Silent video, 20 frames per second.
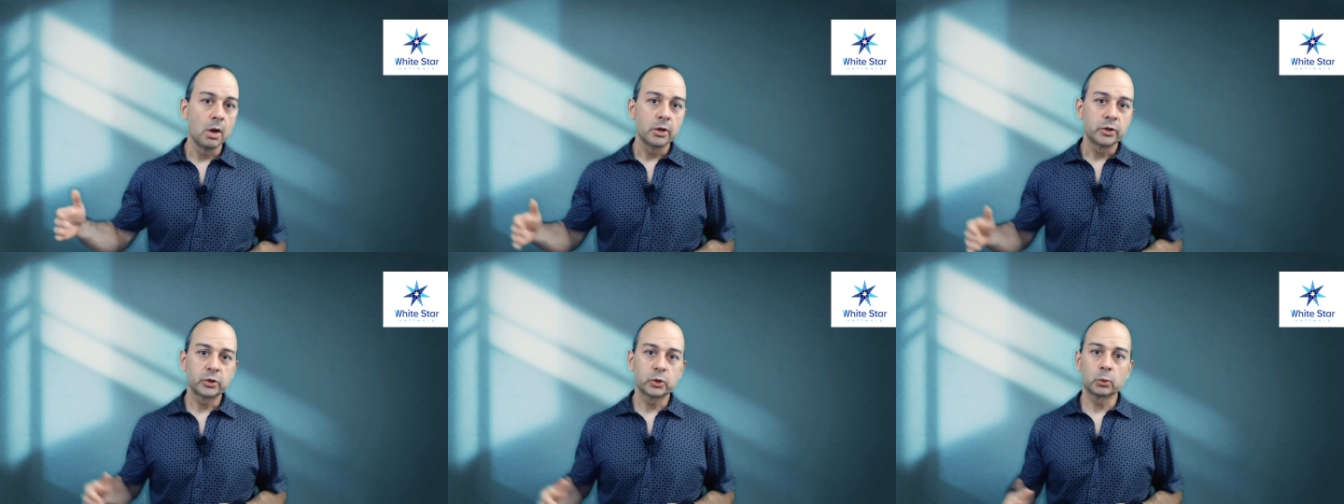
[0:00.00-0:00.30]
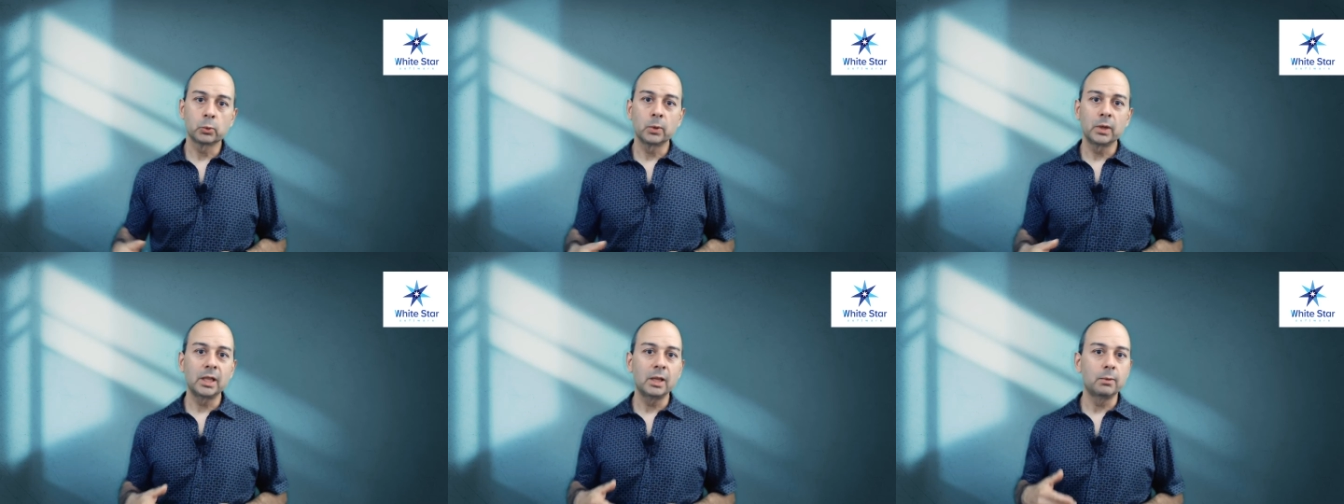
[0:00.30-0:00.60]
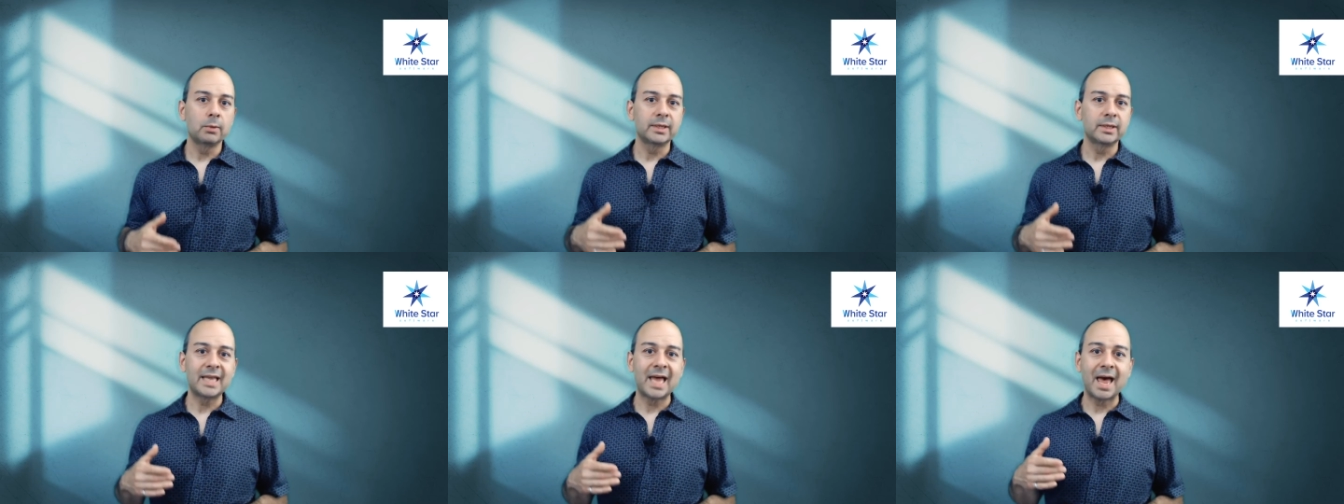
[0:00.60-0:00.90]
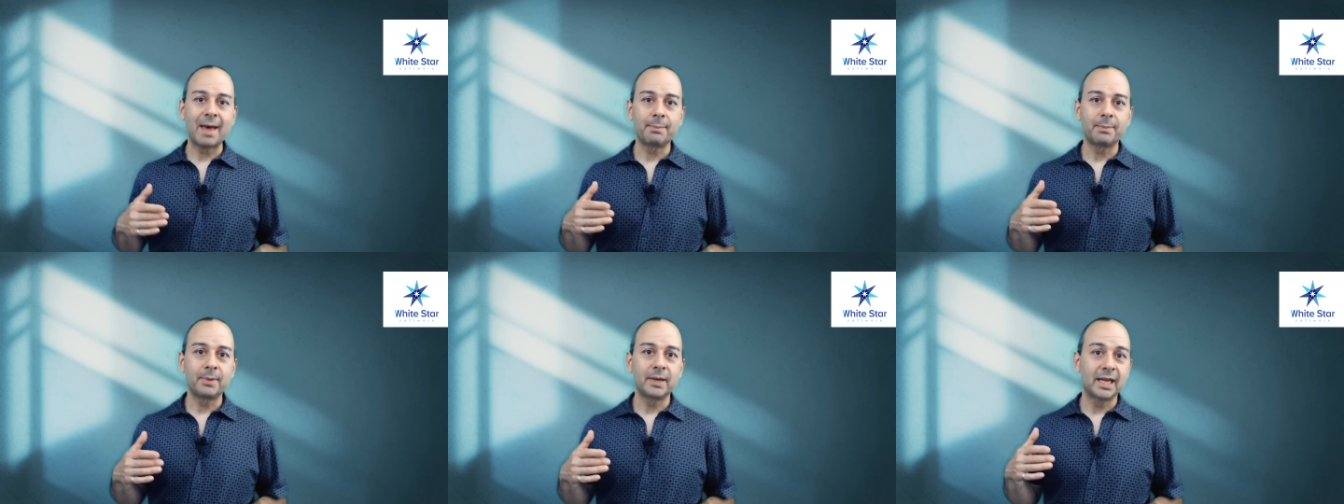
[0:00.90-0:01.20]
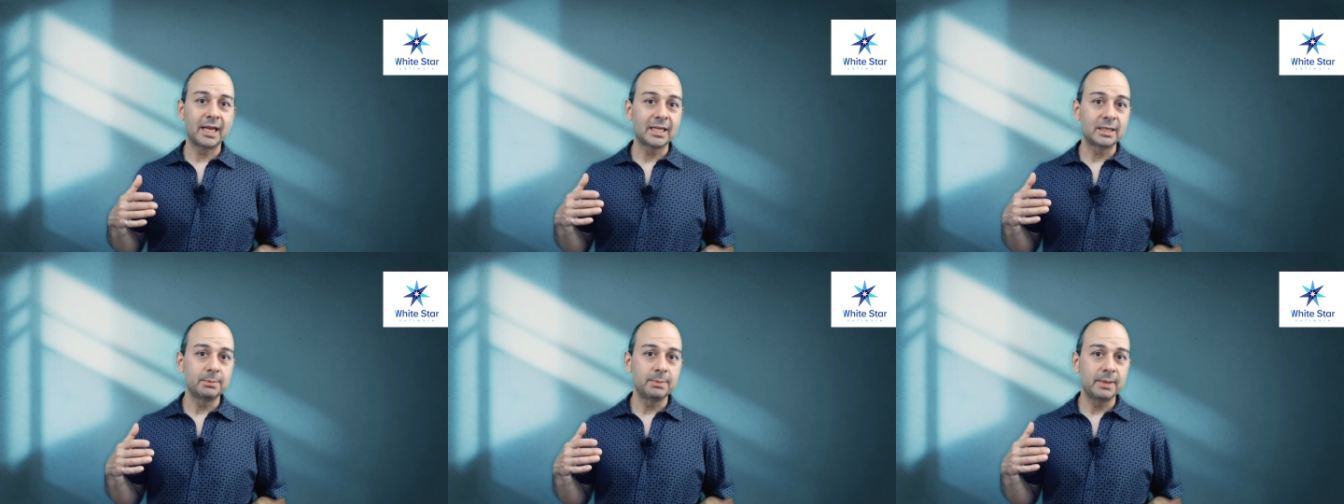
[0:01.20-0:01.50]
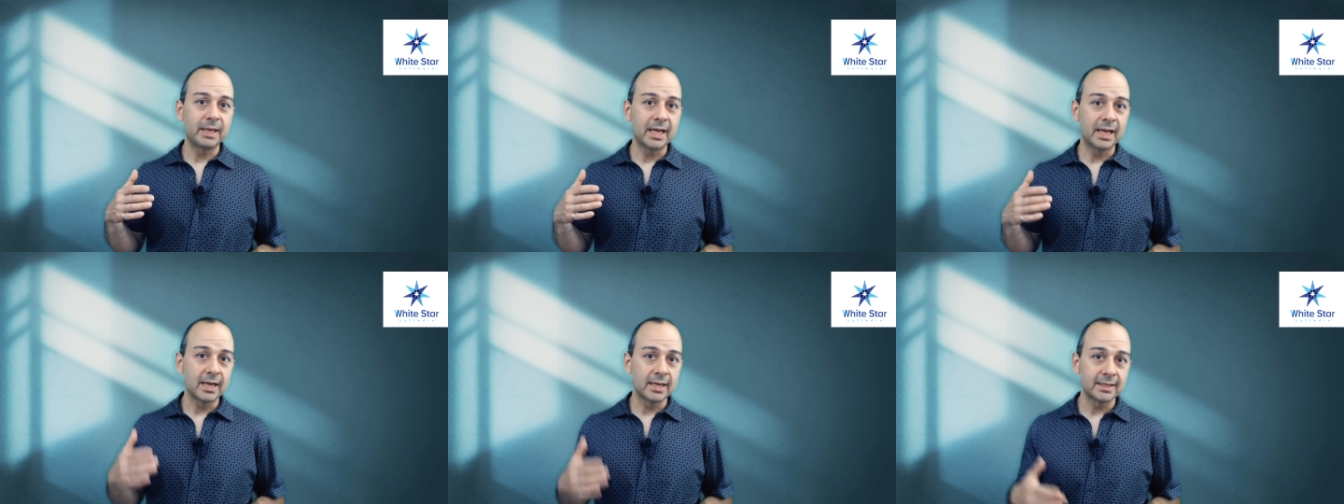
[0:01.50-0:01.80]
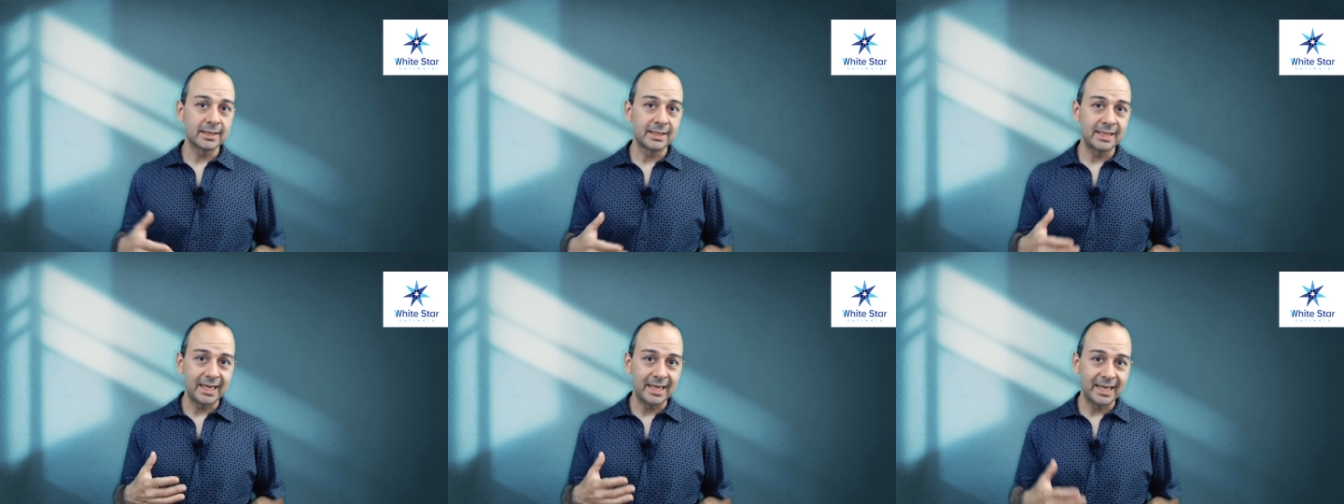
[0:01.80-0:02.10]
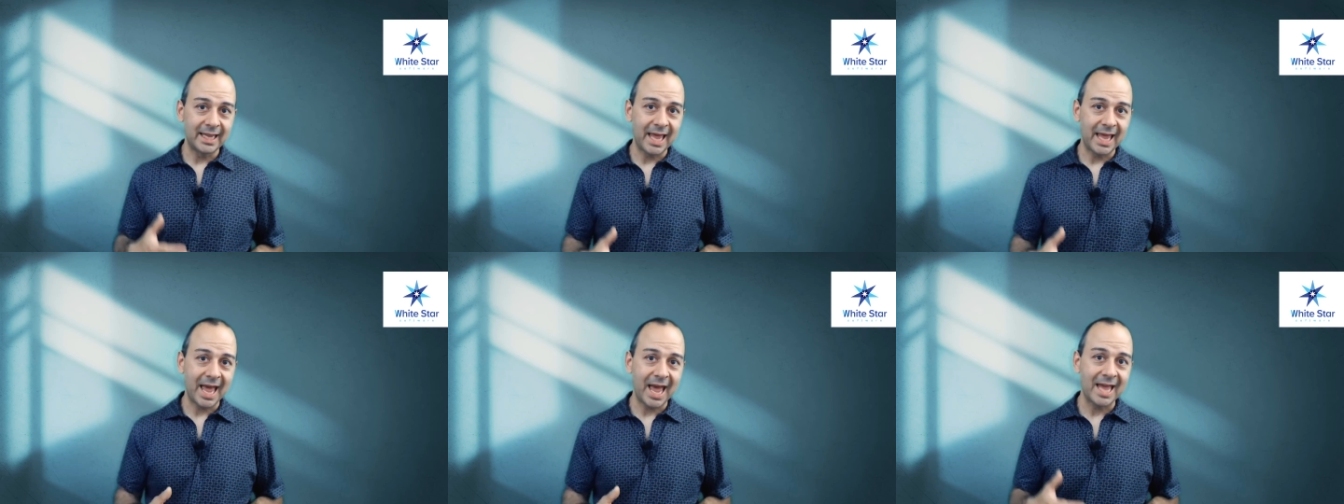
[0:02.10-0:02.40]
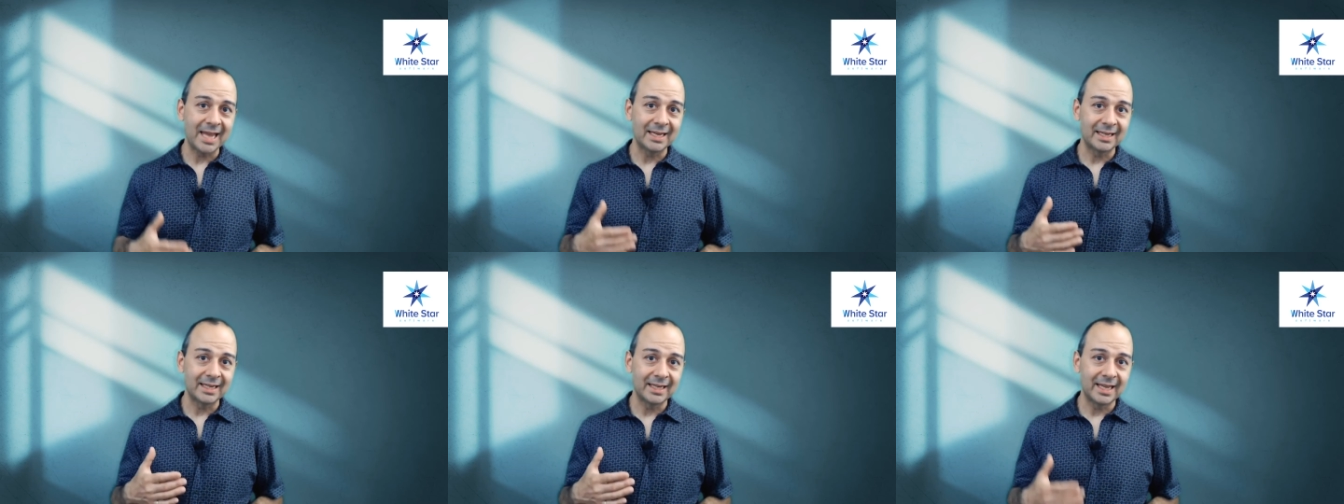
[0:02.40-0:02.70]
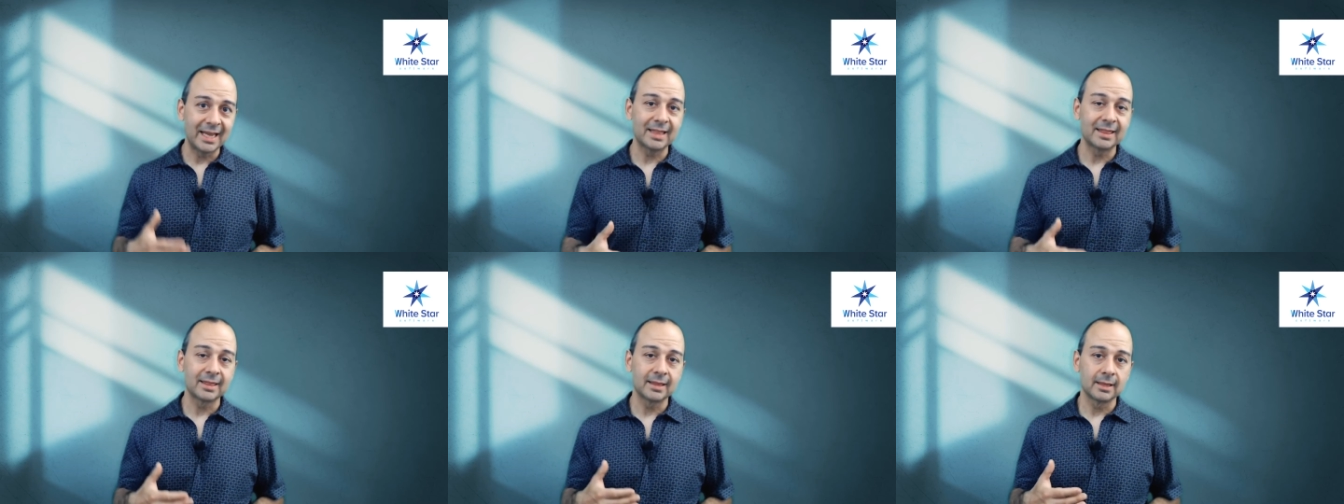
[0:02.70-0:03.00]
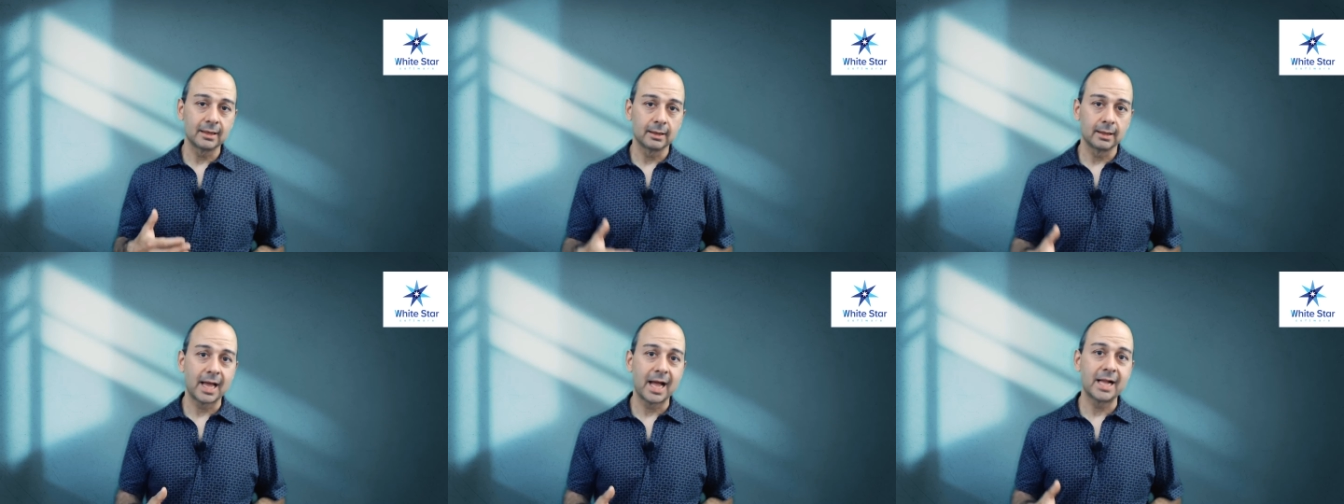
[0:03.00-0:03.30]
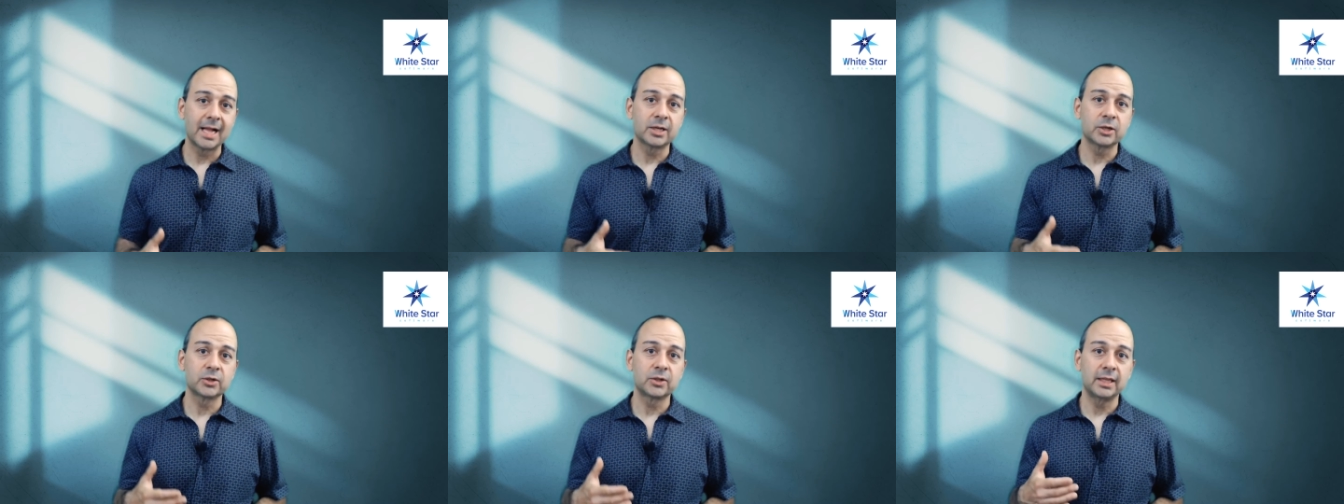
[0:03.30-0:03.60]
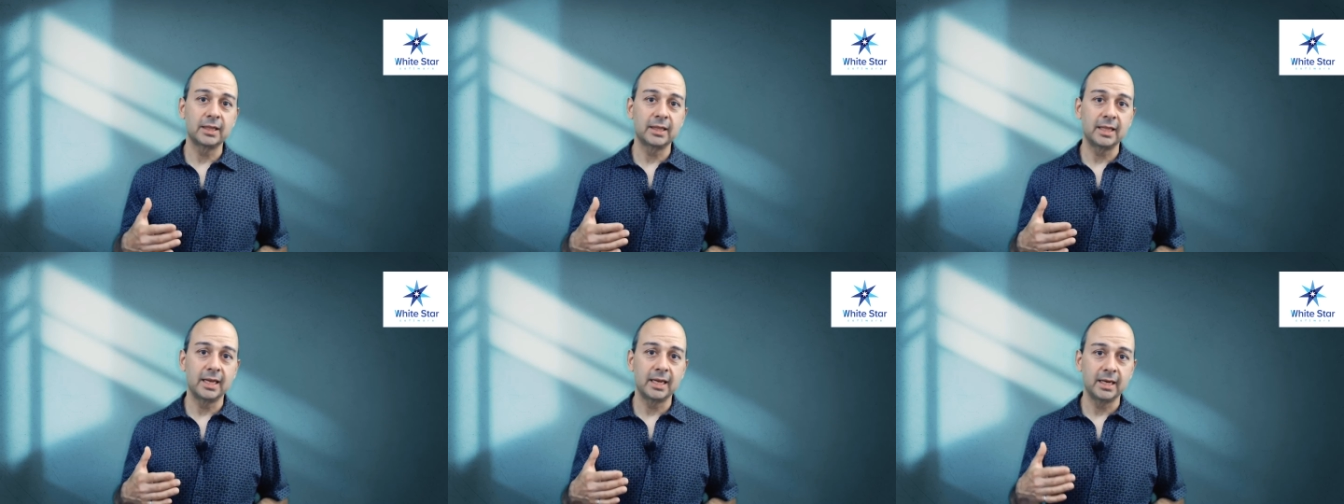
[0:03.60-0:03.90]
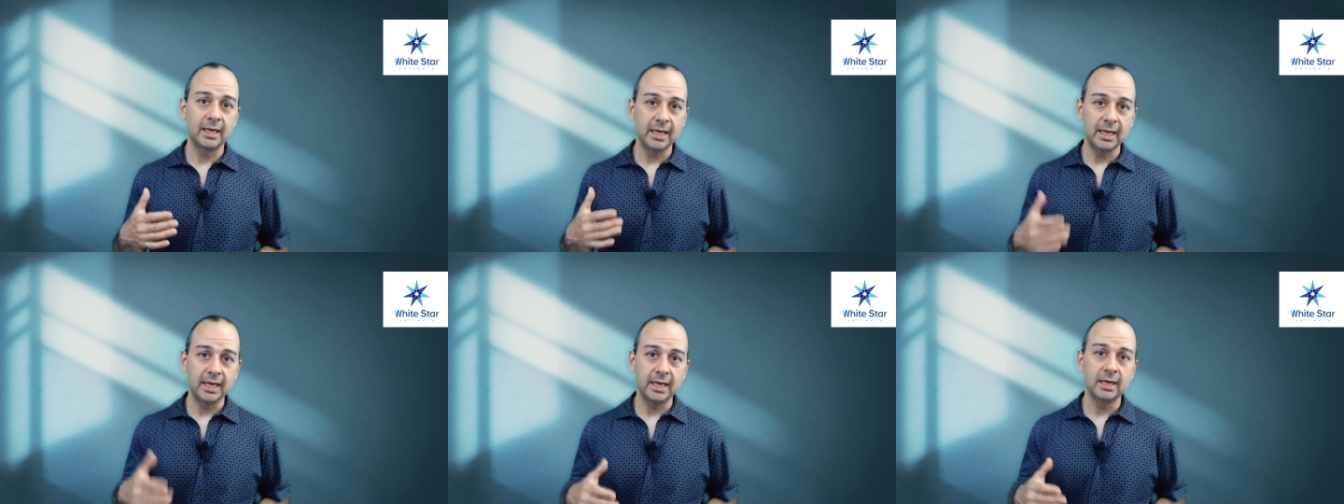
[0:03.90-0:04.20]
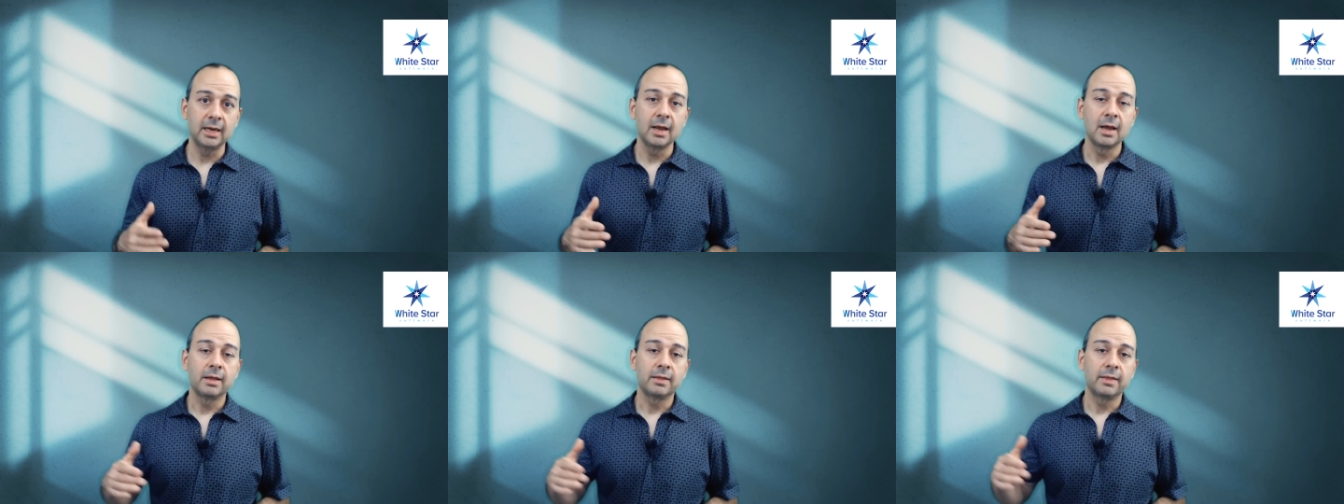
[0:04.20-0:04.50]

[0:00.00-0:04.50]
So really what's happening is because they can't get the latch that they need,